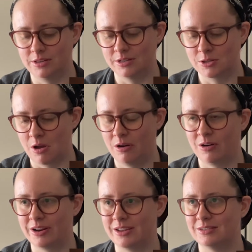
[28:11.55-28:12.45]
this
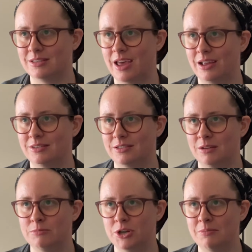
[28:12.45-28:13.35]
card is that
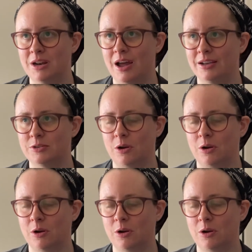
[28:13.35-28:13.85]
some Geminis